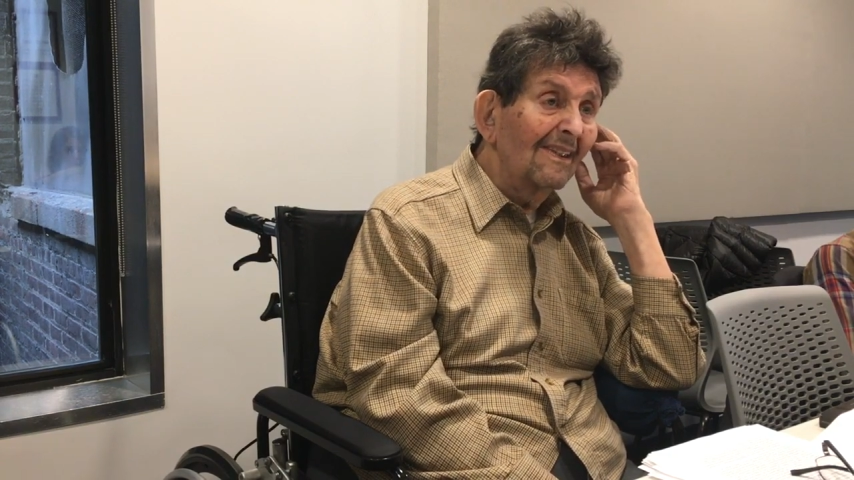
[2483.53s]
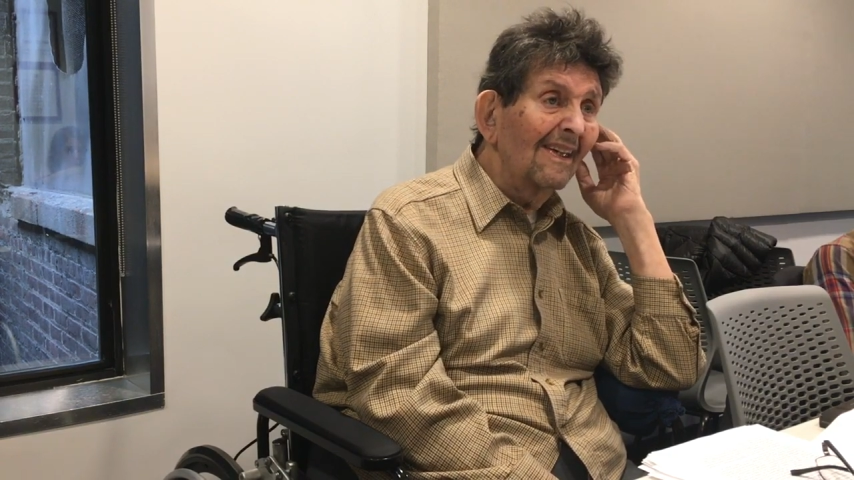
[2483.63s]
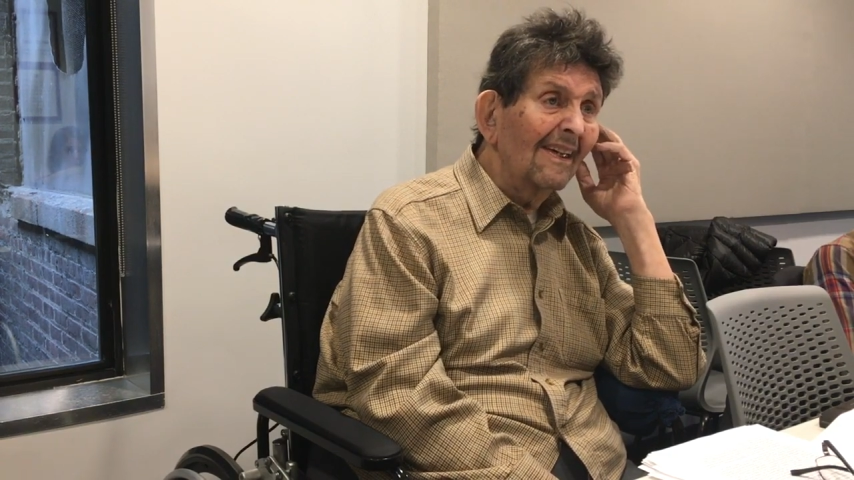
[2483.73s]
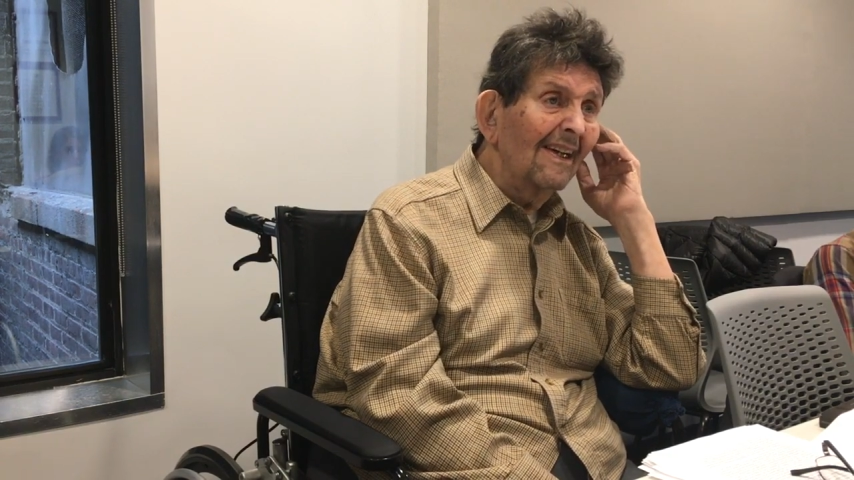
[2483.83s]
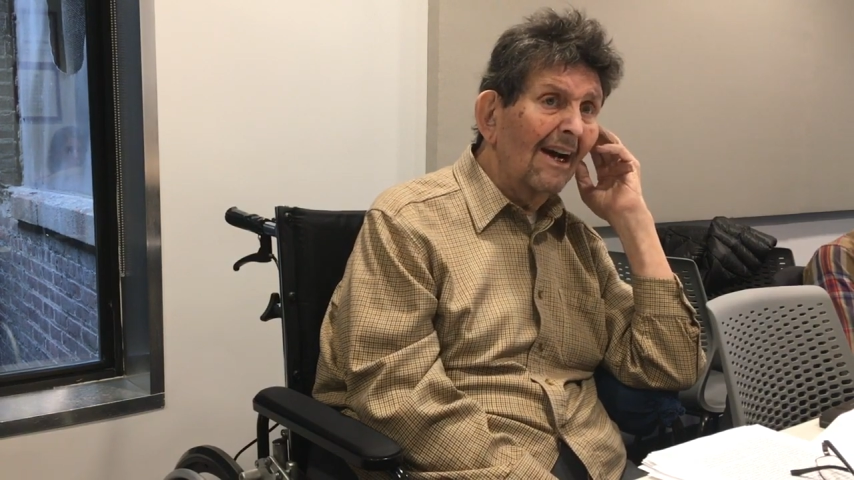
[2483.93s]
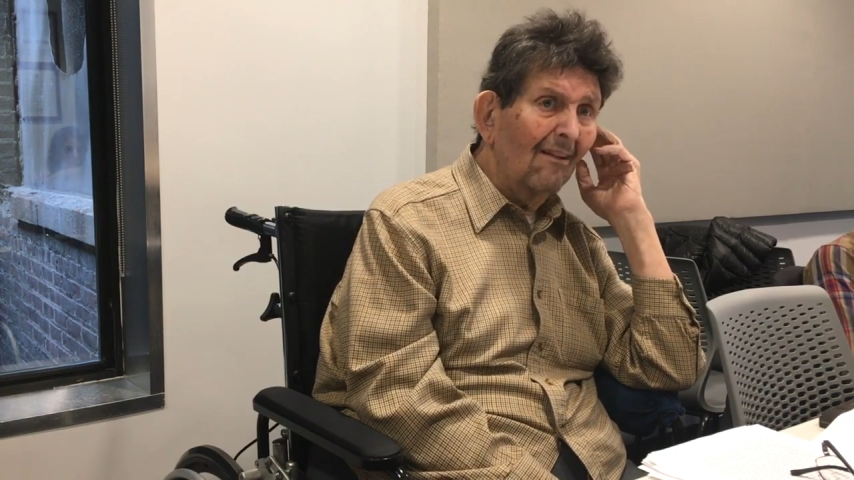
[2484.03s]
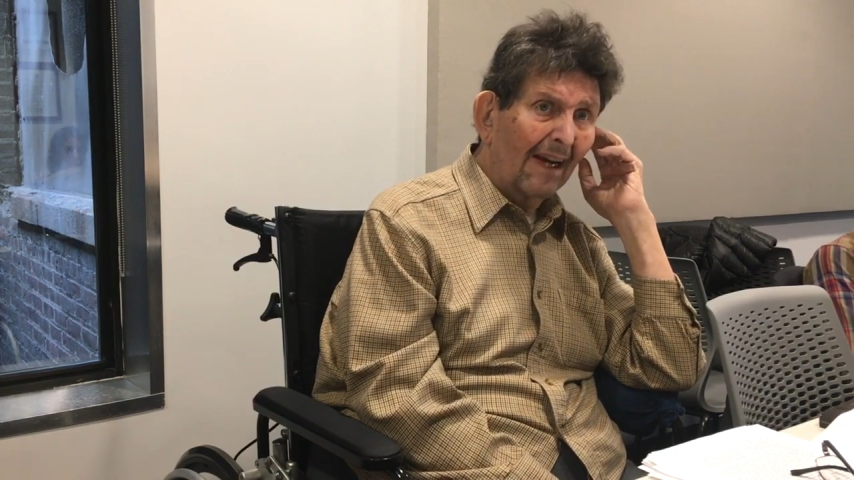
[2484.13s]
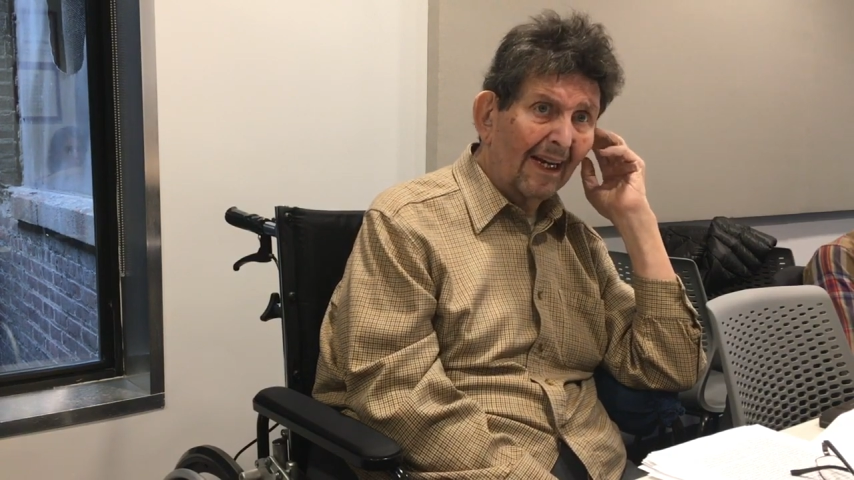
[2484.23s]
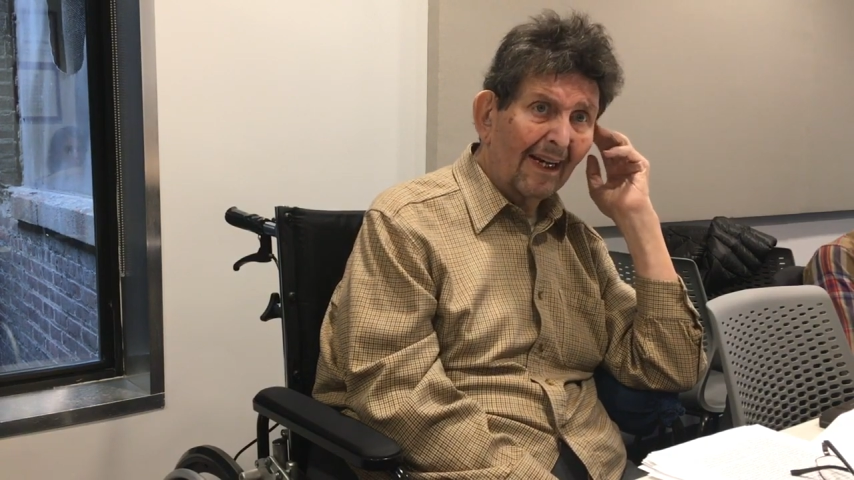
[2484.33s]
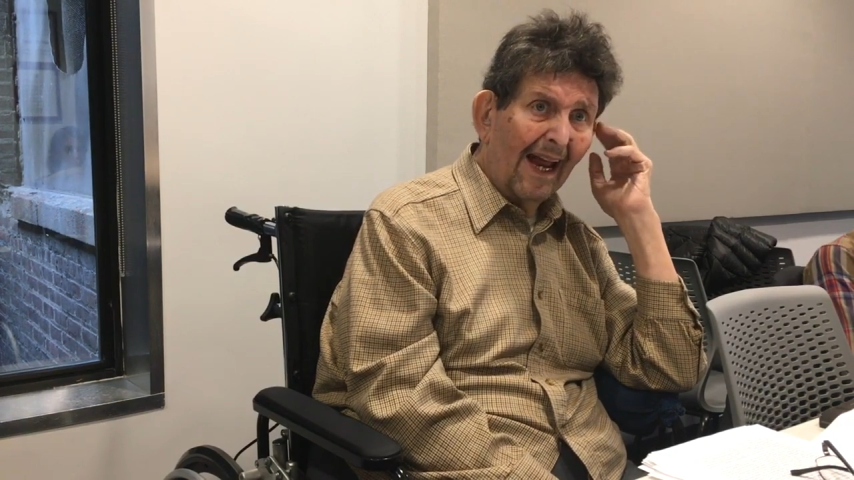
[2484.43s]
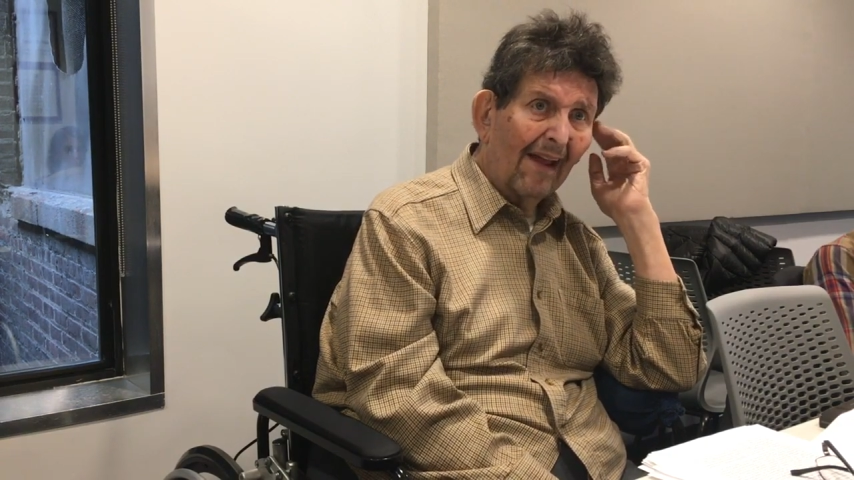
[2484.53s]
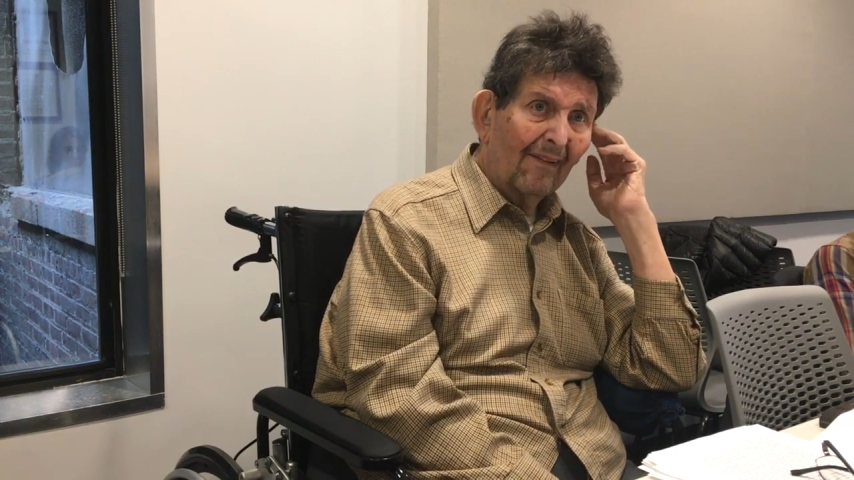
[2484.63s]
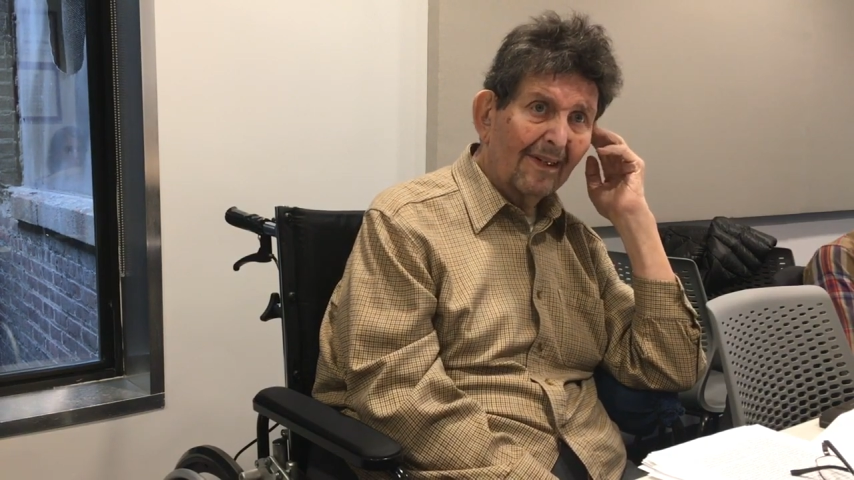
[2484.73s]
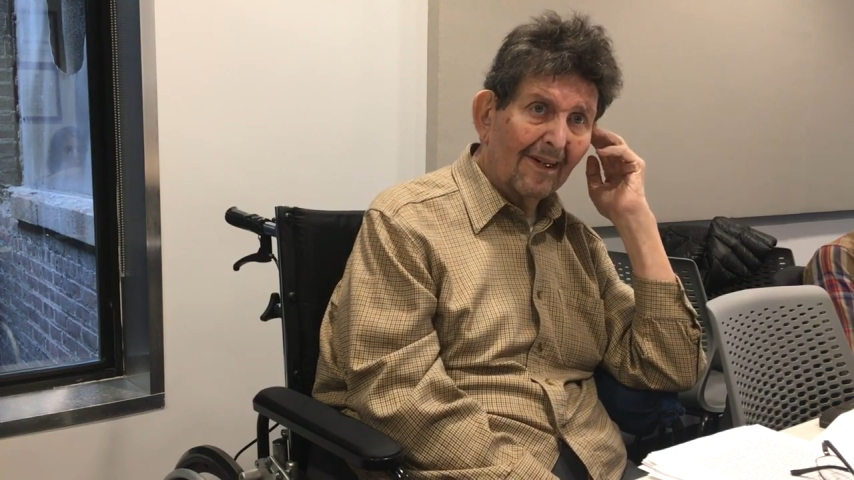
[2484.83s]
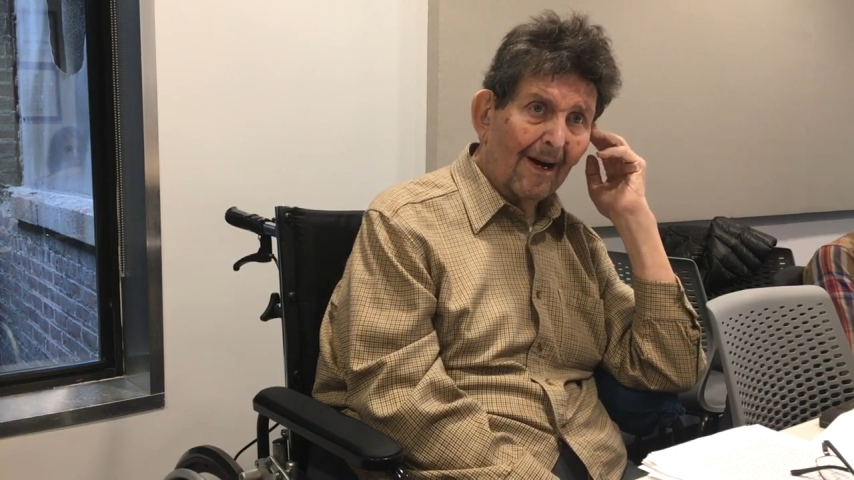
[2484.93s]
sectarian at
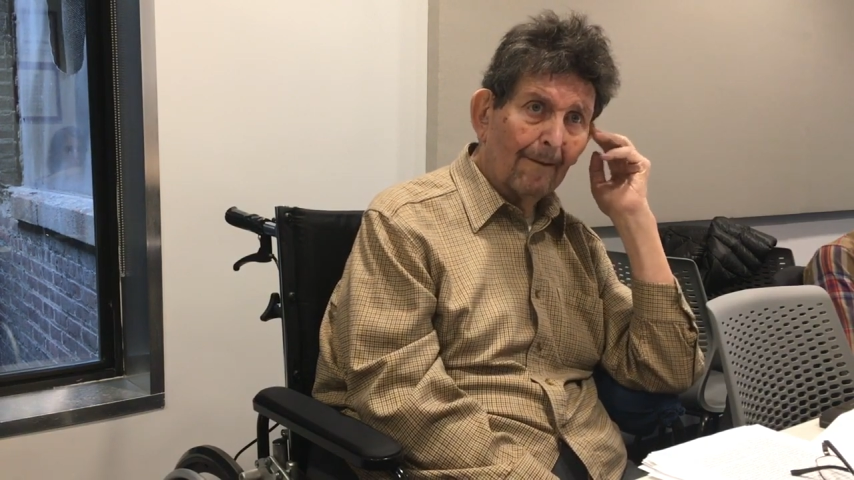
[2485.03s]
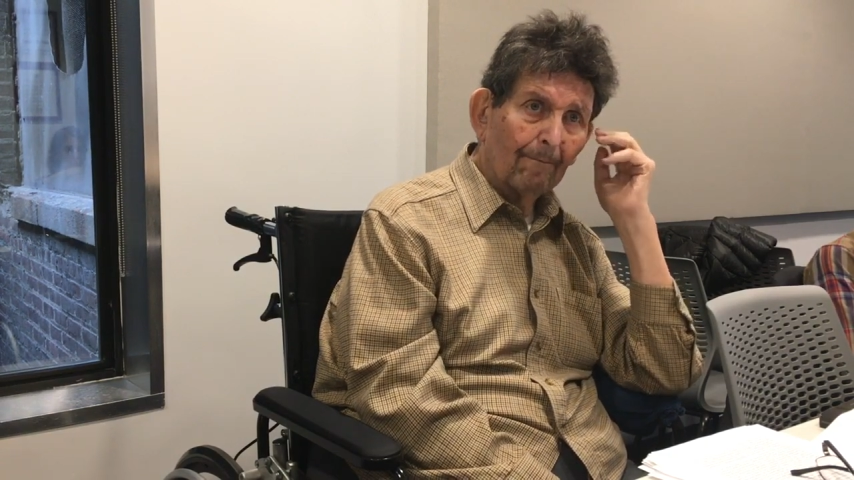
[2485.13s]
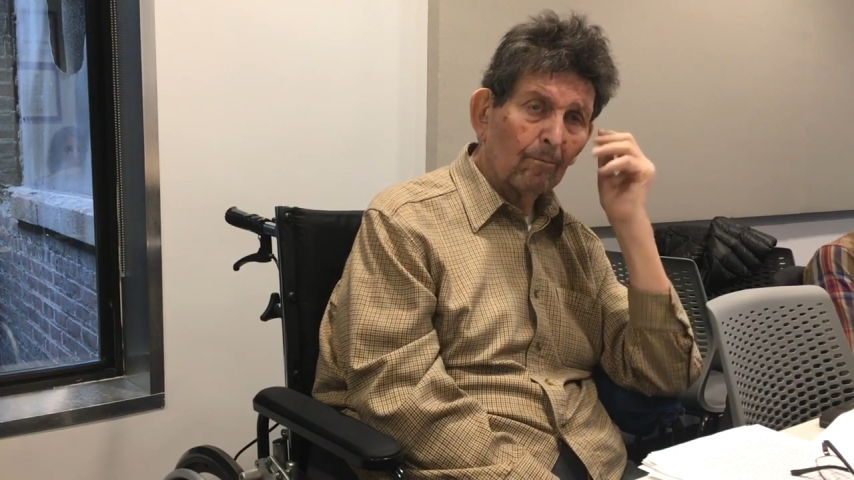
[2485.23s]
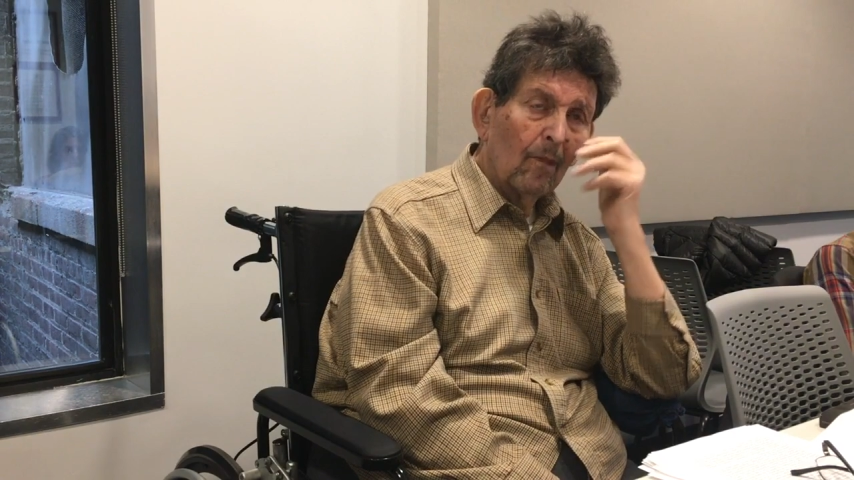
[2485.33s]
the time.